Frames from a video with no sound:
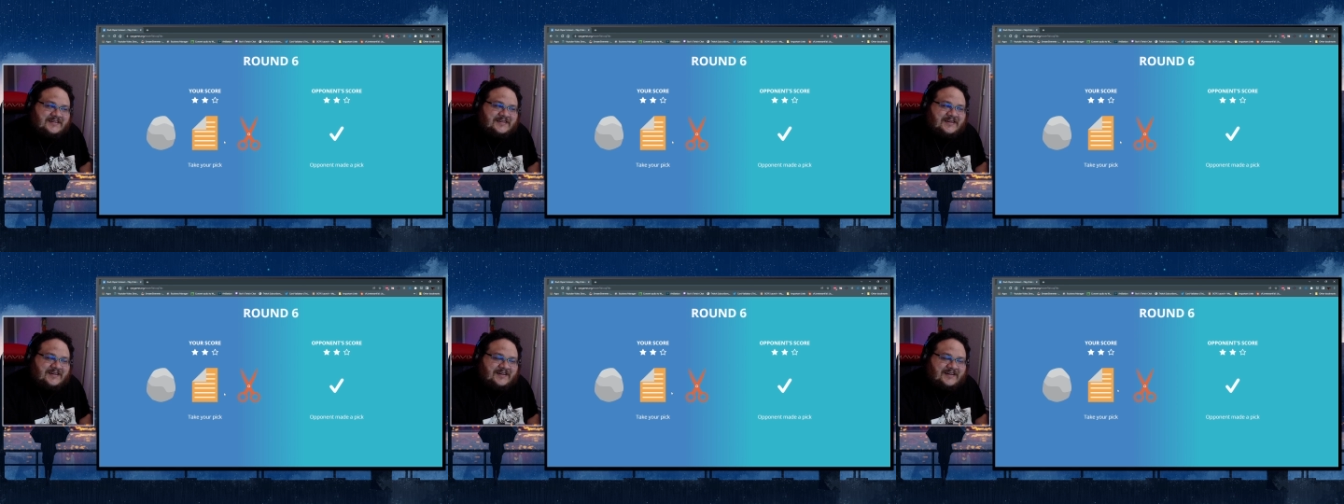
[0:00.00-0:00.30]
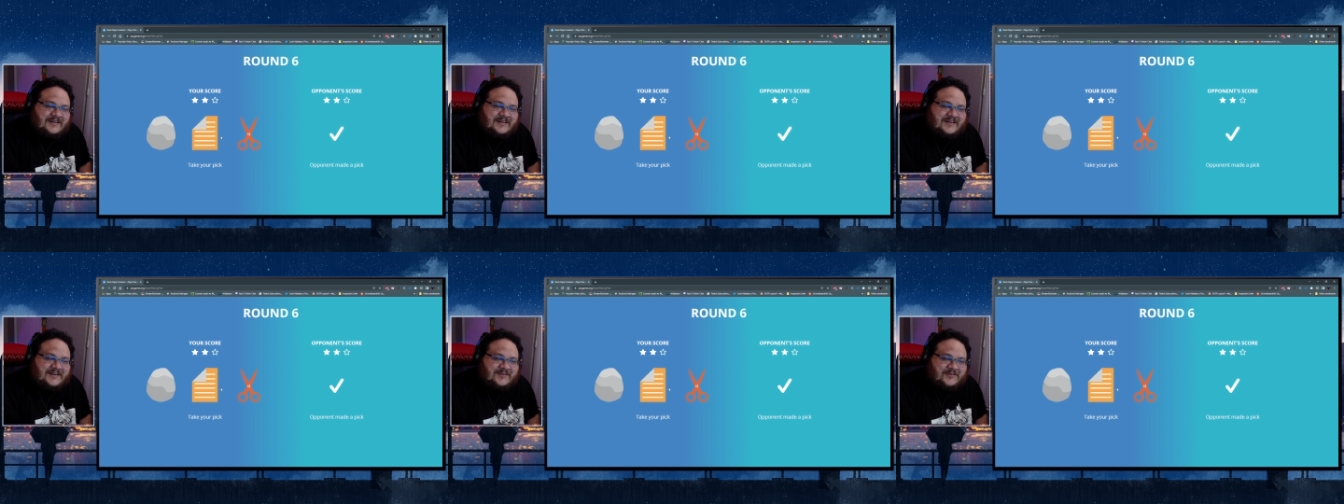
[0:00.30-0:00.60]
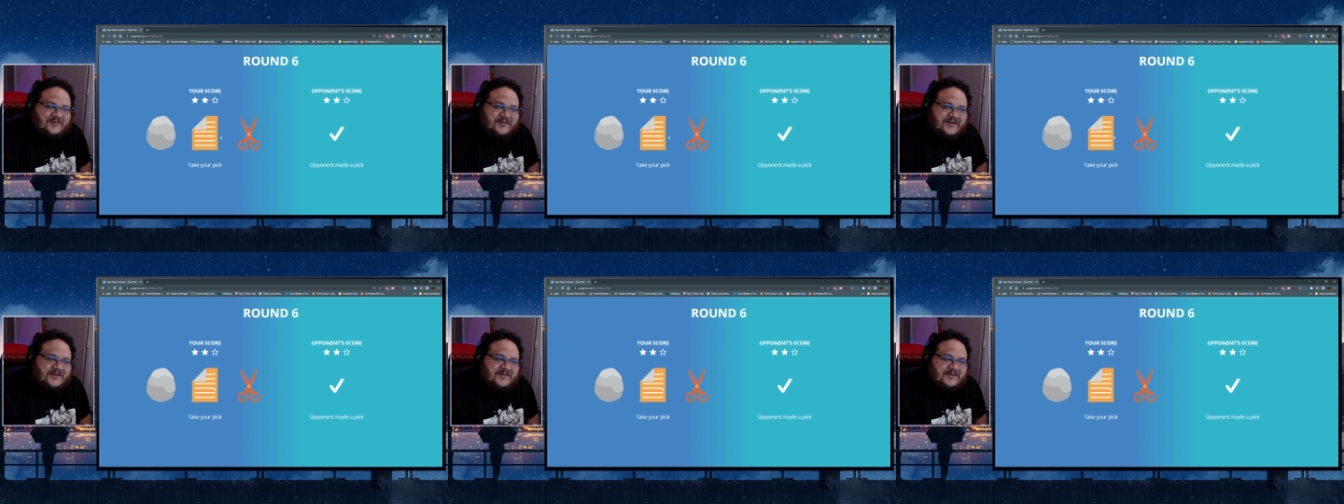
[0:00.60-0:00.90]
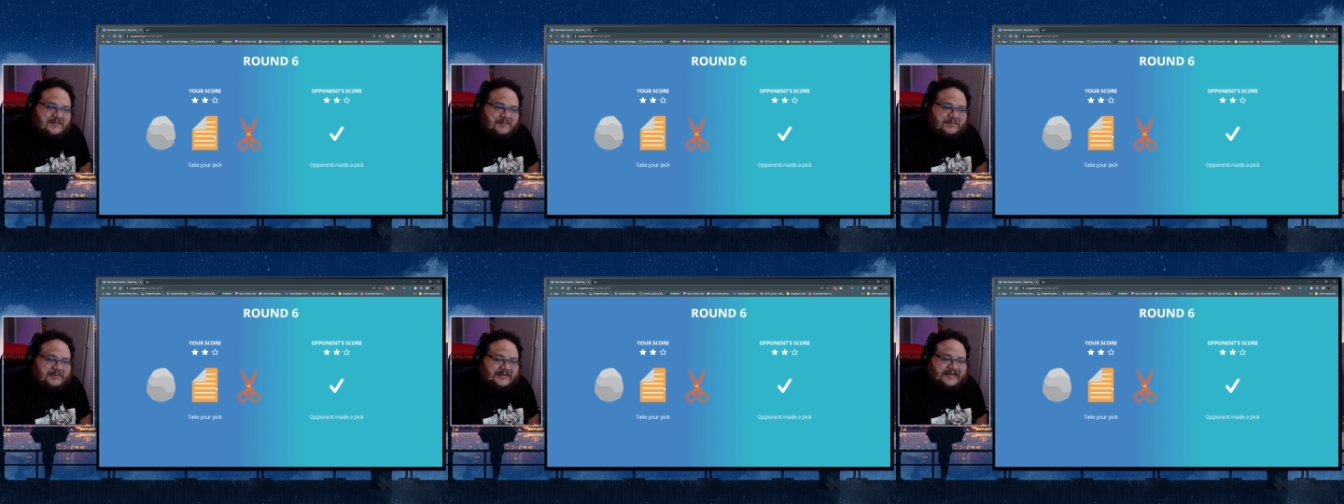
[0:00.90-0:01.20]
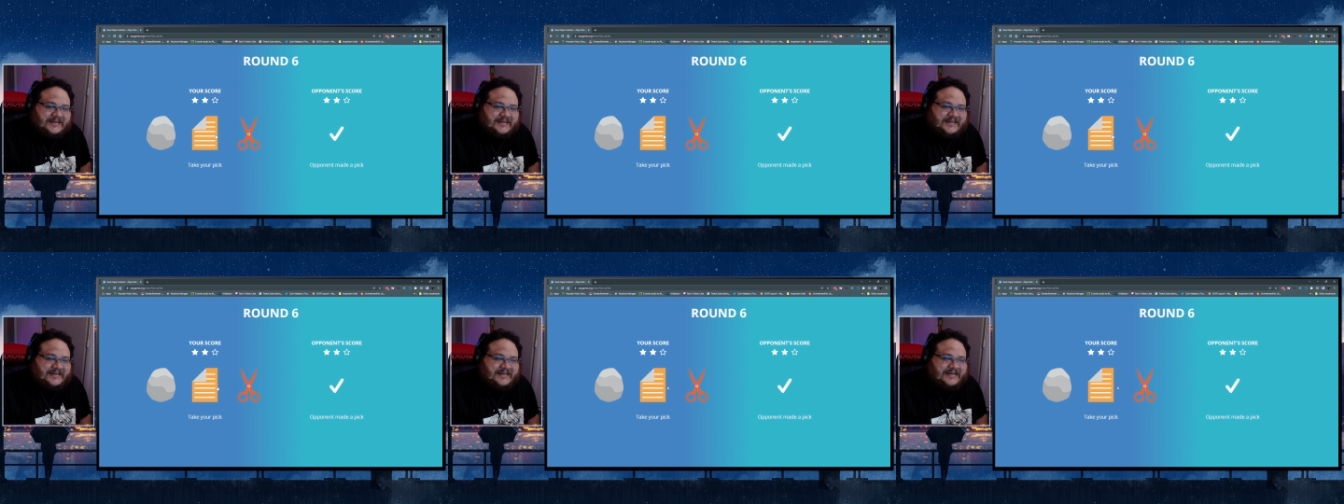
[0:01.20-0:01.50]
oh, what are you gonna
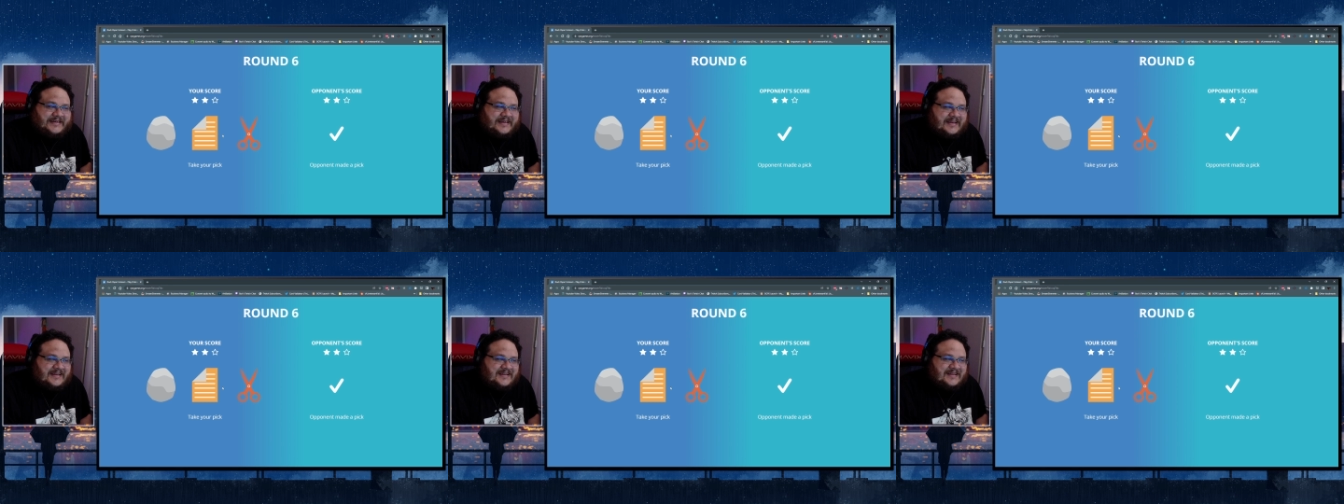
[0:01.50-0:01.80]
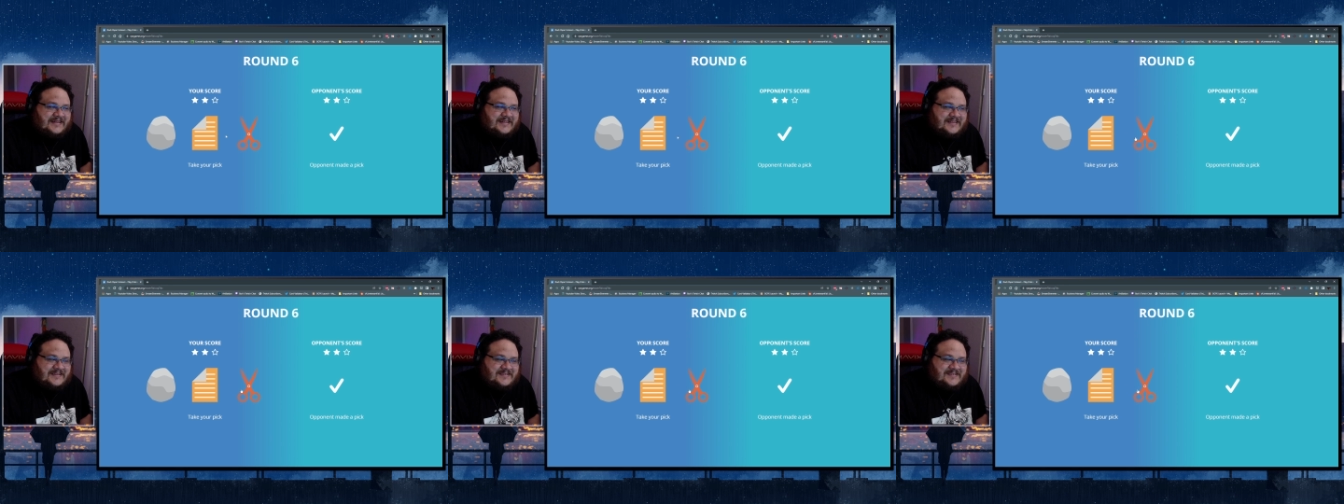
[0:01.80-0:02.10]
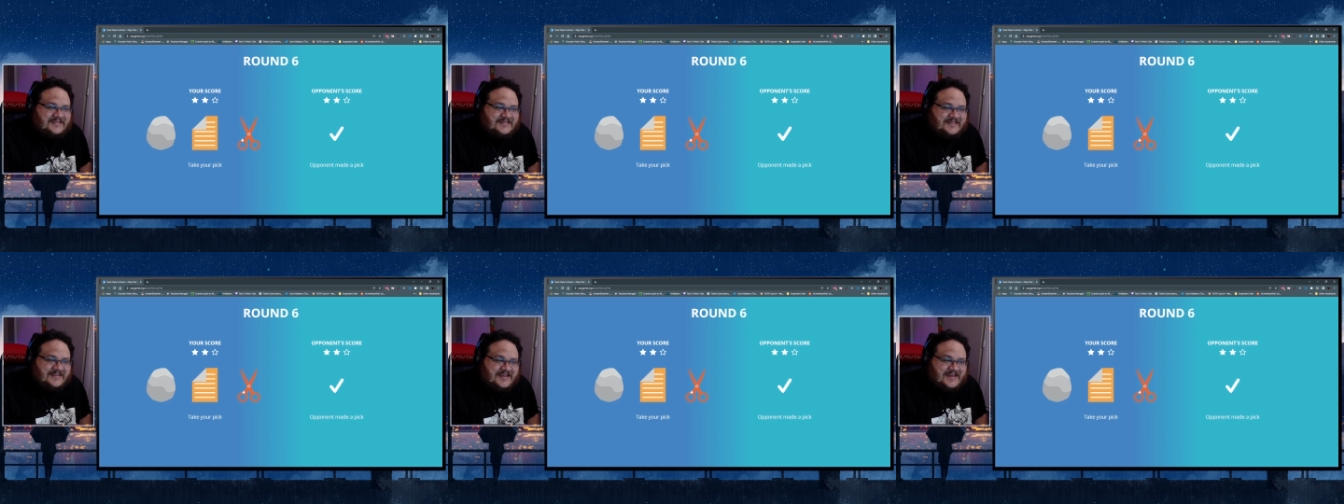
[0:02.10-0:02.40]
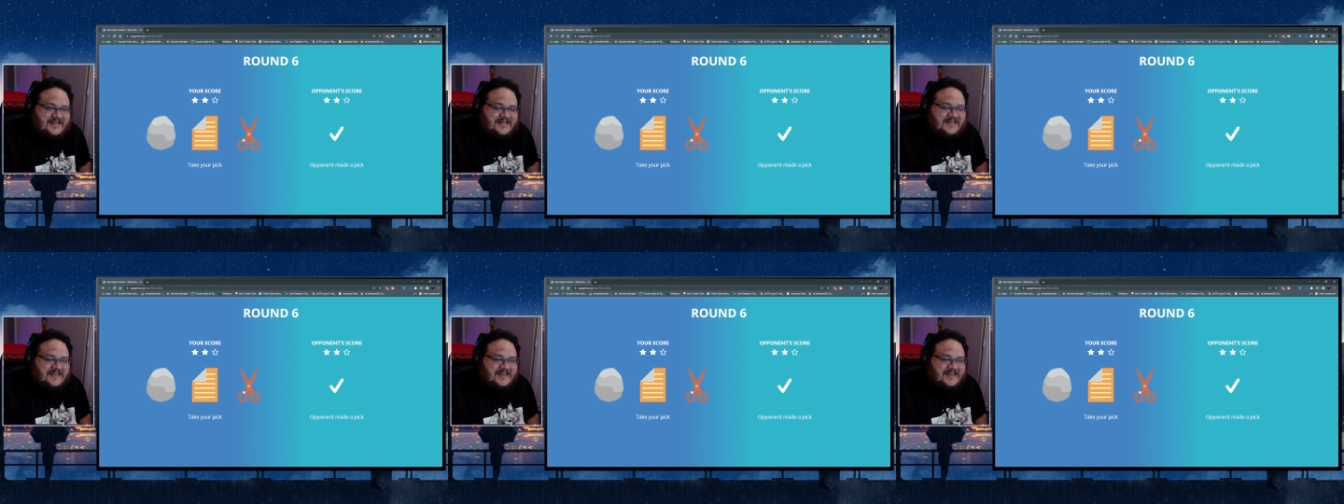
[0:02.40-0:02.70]
play? This is I it,